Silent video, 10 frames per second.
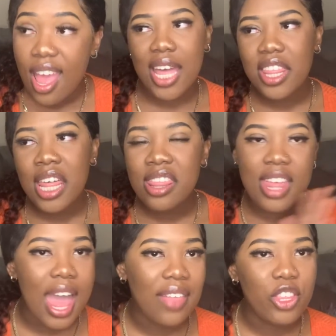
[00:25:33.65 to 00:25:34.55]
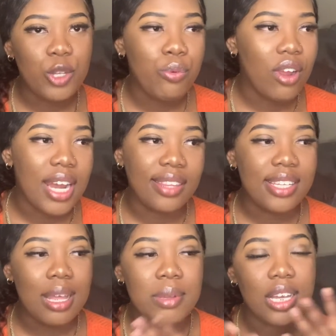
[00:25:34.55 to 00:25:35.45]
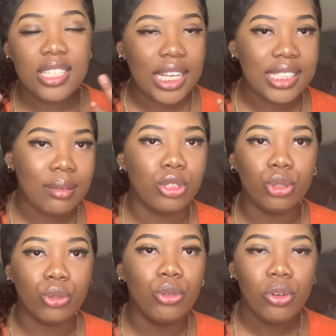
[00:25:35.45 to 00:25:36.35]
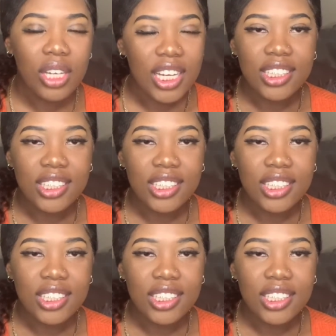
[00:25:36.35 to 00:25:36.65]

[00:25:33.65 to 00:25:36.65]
Other than that, at this point, like, there's not much else I can say after school.